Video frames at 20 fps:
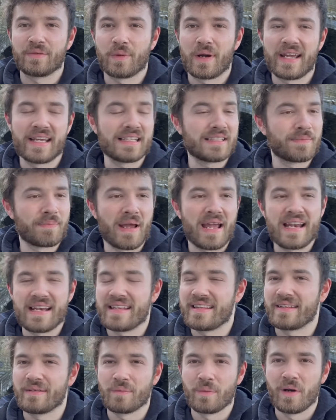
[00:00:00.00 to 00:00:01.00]
weights but
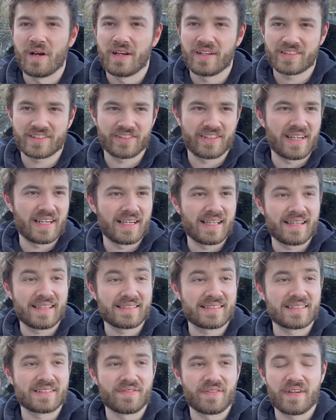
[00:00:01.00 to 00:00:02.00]
anything works really
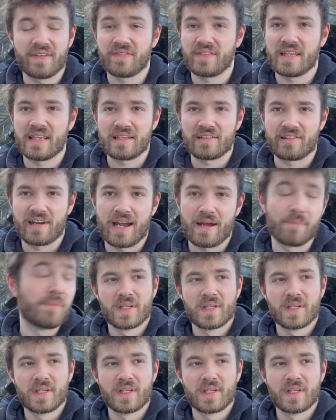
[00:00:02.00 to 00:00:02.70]
this is 15 gram